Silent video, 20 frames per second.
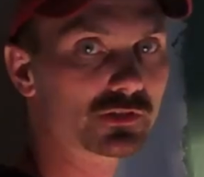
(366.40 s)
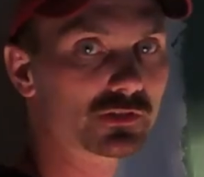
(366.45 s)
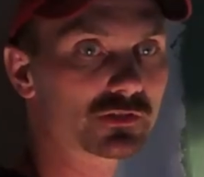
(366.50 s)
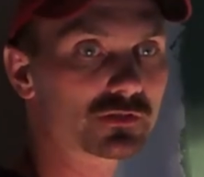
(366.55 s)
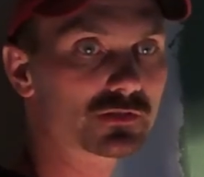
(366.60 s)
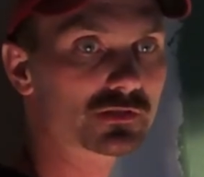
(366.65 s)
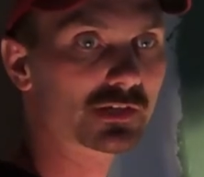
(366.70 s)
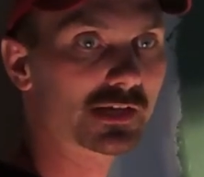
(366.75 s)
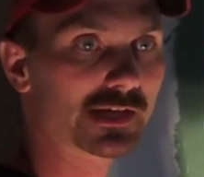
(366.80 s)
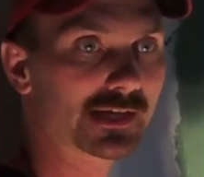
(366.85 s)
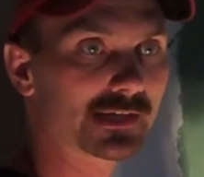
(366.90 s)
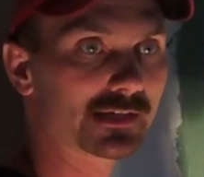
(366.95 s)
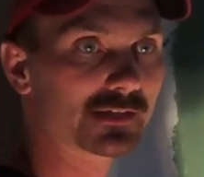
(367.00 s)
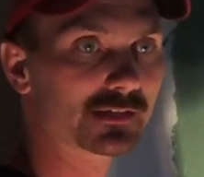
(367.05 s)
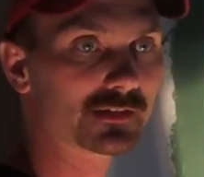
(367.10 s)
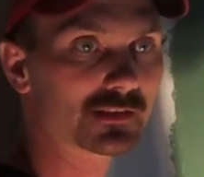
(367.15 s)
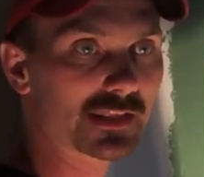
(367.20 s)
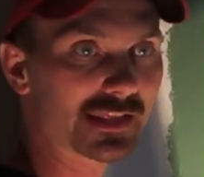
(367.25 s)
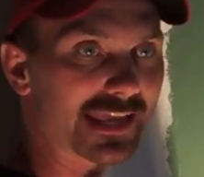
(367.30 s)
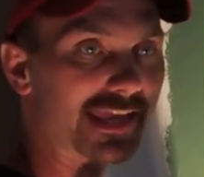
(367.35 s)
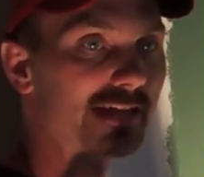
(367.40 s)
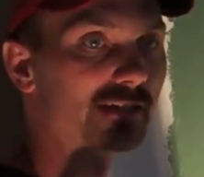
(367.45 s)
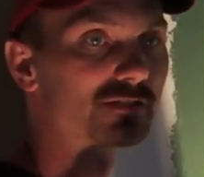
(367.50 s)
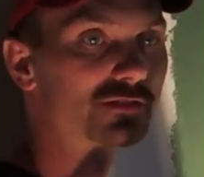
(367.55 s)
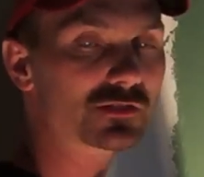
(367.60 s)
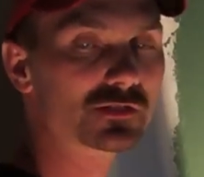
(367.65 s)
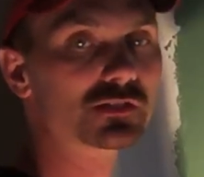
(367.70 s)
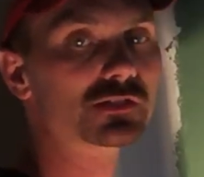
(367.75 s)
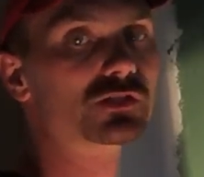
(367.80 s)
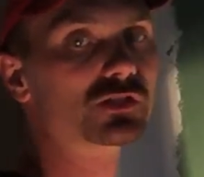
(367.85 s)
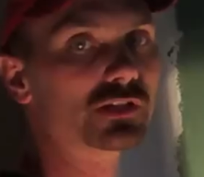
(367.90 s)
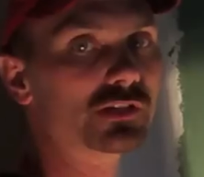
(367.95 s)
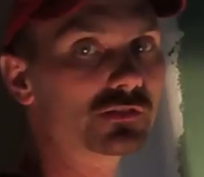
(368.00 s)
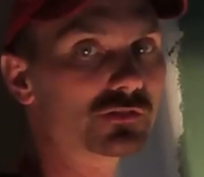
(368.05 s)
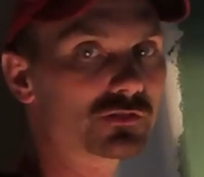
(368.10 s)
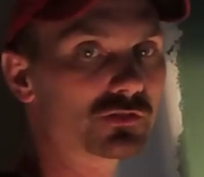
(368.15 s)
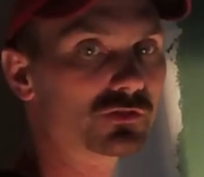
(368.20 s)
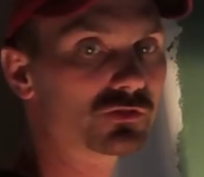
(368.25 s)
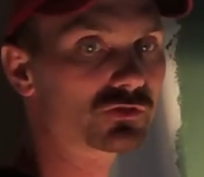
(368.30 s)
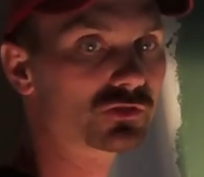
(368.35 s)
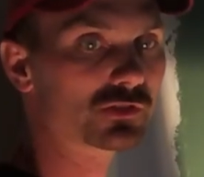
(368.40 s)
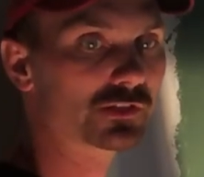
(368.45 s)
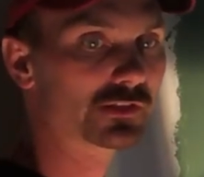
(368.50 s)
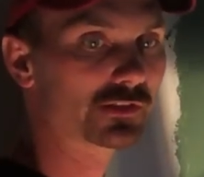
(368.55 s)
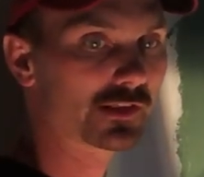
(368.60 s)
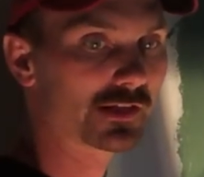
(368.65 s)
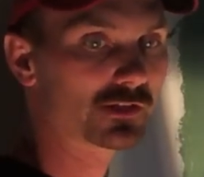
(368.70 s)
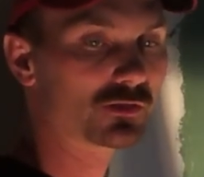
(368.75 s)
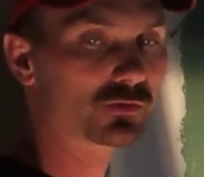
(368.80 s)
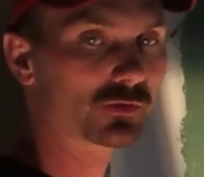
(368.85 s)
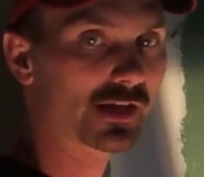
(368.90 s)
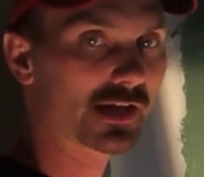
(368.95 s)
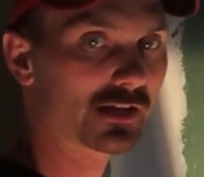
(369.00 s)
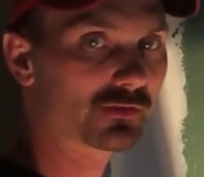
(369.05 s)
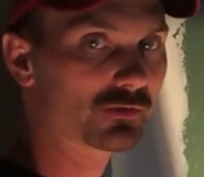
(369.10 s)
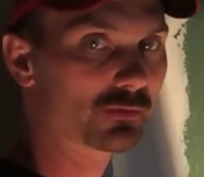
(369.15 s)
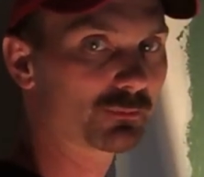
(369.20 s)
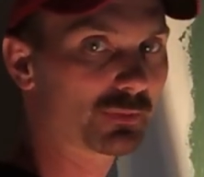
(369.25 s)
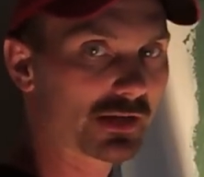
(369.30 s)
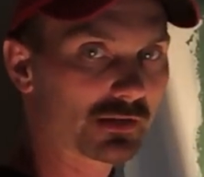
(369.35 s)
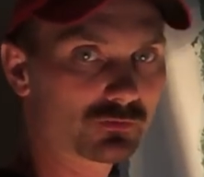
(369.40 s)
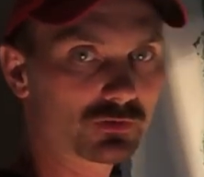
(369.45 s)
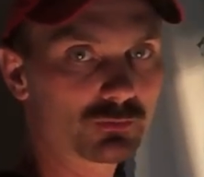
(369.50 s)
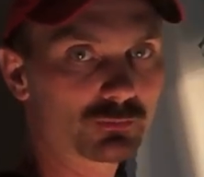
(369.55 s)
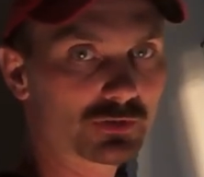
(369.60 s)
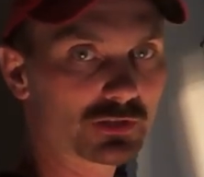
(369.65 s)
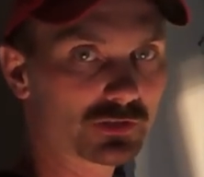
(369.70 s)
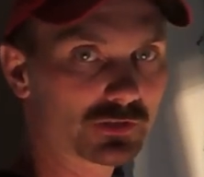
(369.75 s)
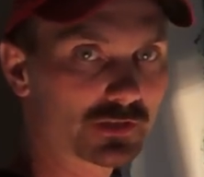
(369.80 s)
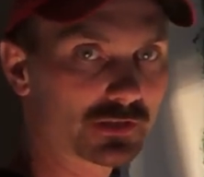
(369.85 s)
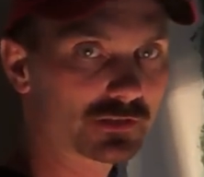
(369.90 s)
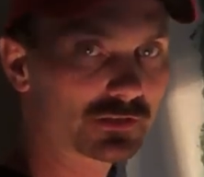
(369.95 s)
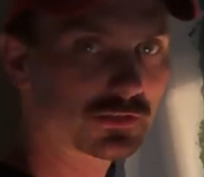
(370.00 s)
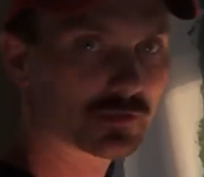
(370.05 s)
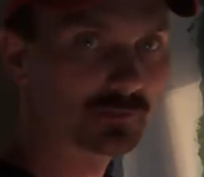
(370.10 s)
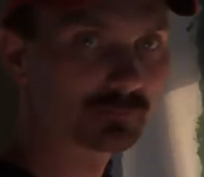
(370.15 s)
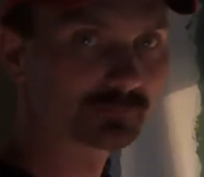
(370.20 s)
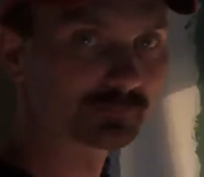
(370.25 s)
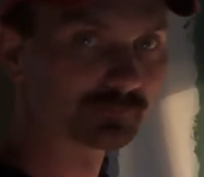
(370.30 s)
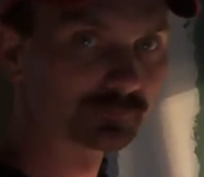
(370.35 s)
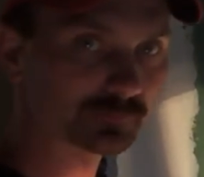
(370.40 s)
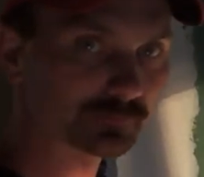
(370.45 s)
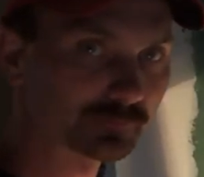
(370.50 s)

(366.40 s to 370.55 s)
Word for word: is uh, the ends of the sheets usually, they don't have a bevel built into them.